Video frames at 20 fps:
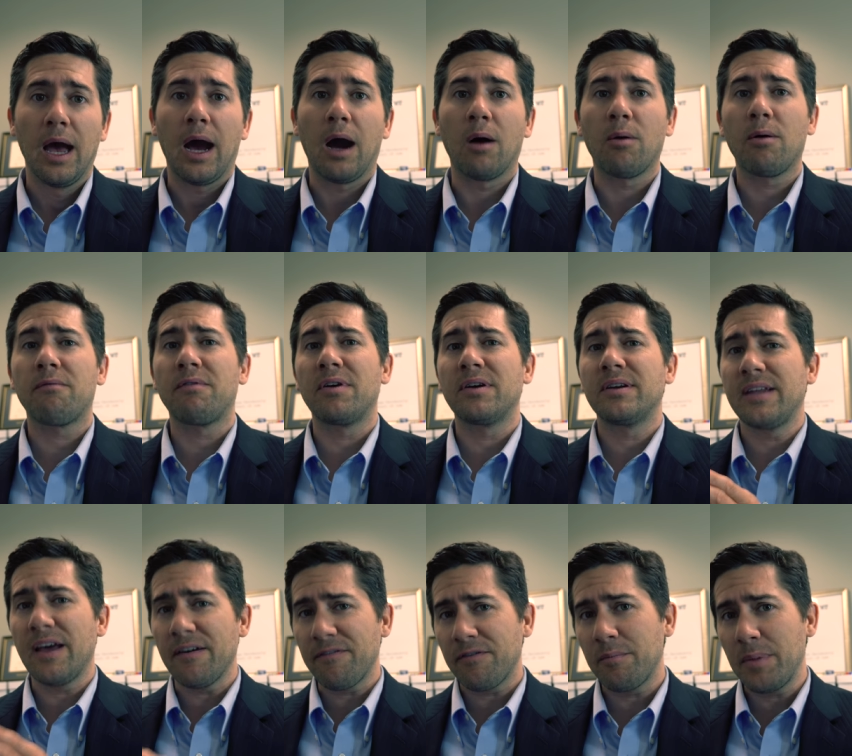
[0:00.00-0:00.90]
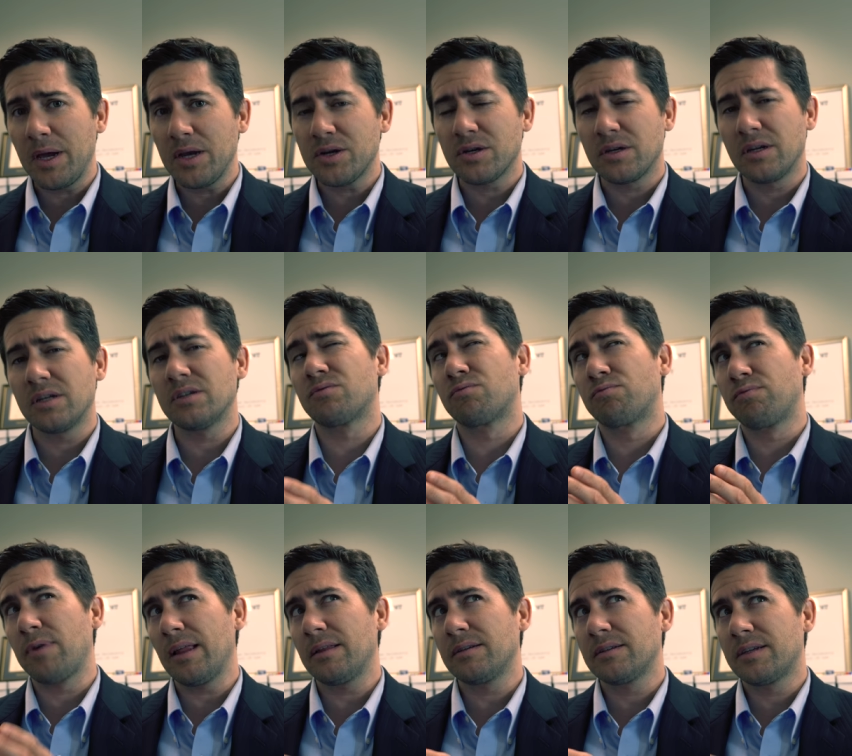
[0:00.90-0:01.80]
However, defamation is
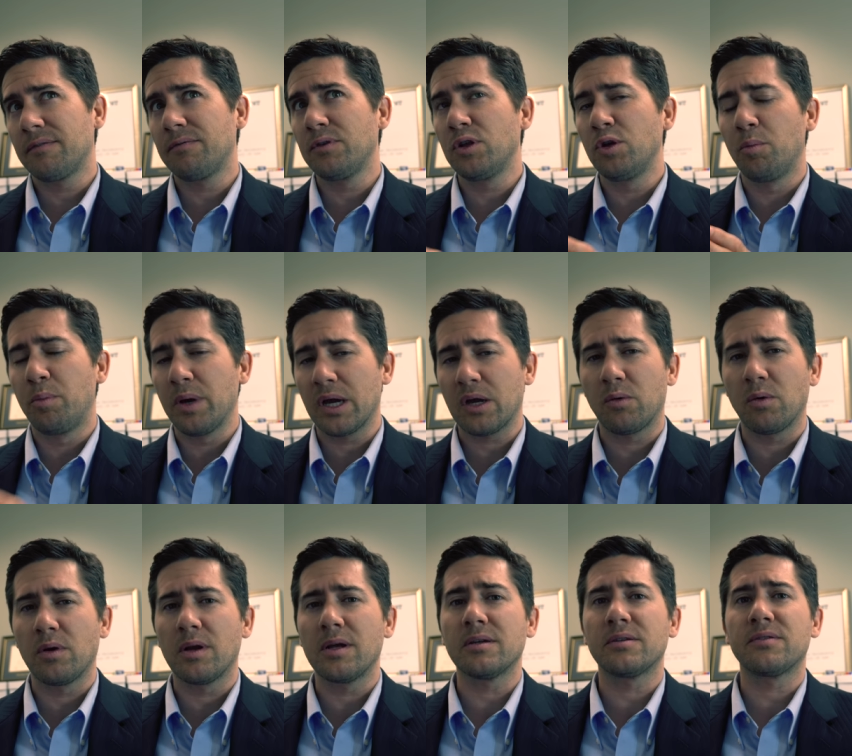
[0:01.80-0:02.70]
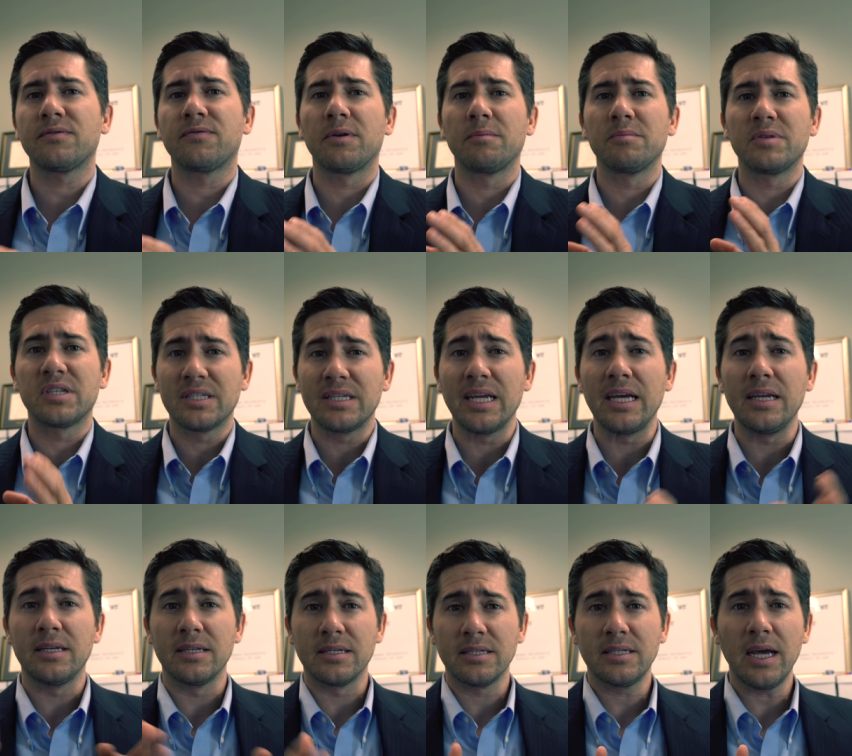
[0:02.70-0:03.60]
relatively ubiquitous from
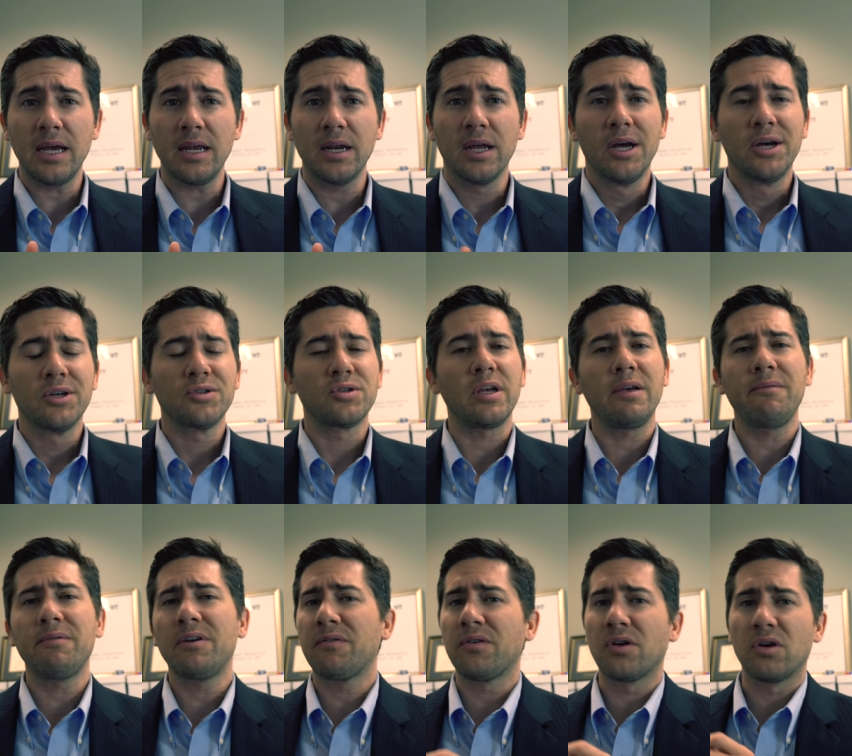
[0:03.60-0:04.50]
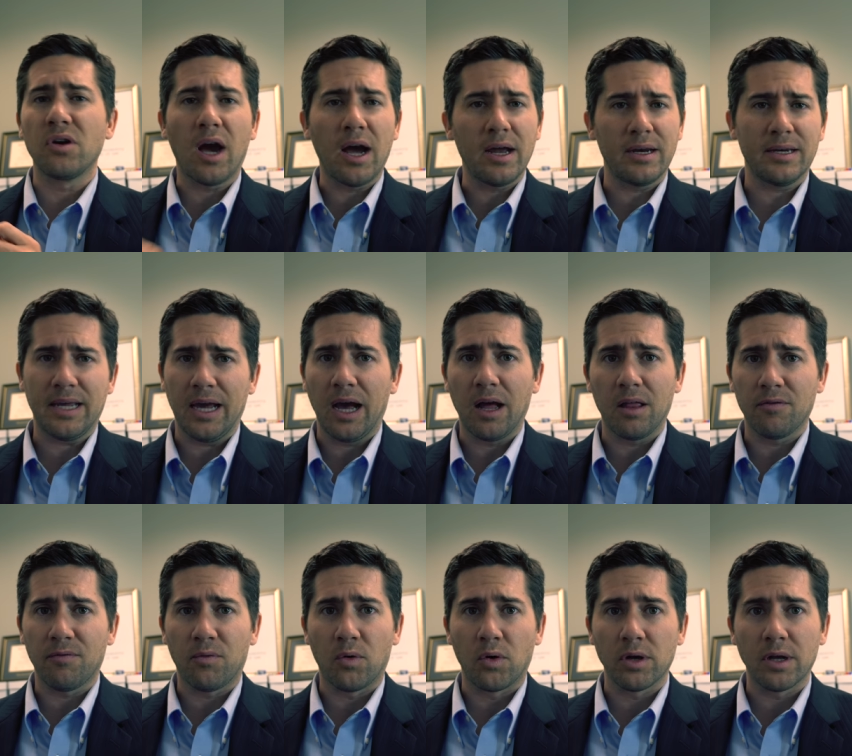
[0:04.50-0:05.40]
state to state, so even if you're not in
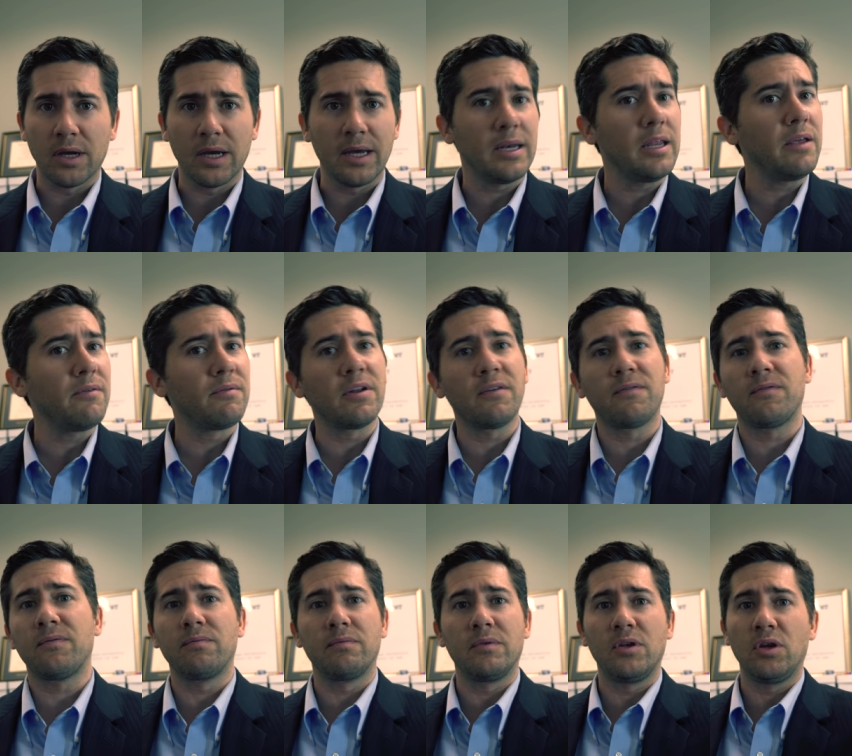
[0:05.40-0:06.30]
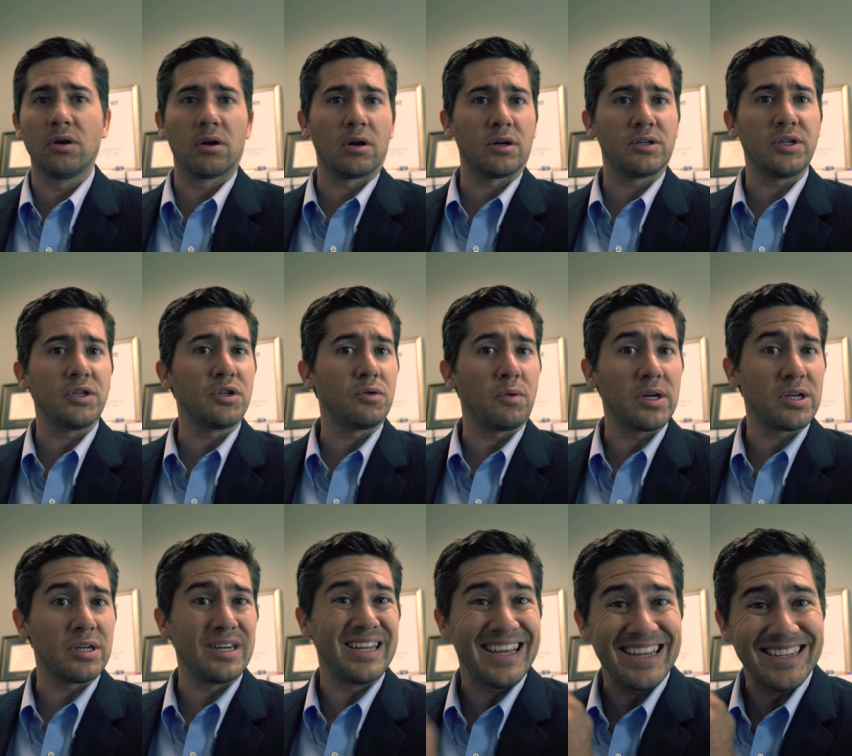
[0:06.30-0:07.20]
California, and even if your
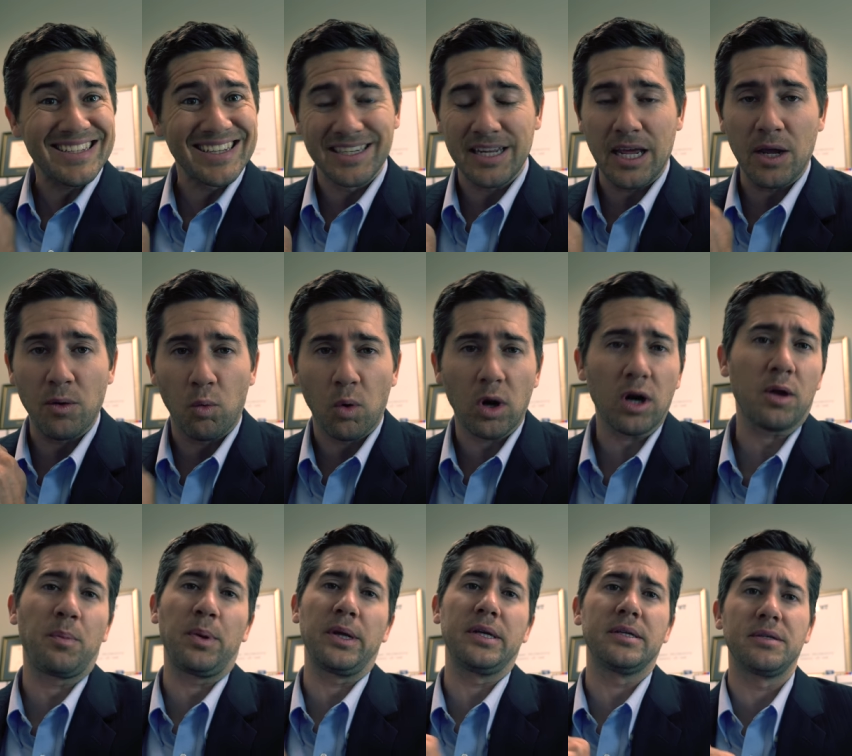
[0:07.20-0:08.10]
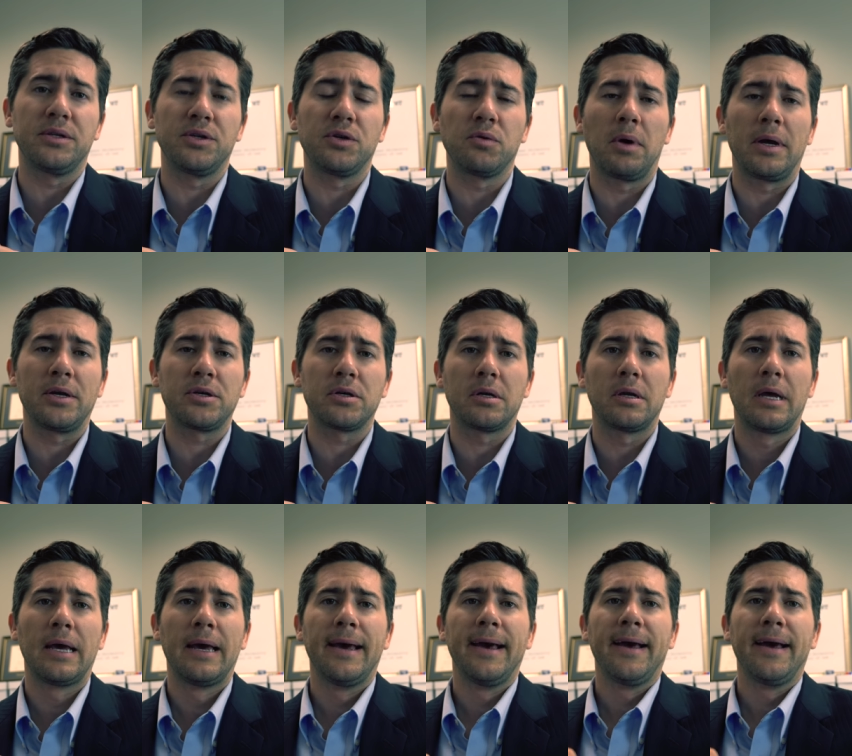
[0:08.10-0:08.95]
situation isn't a workplace situation,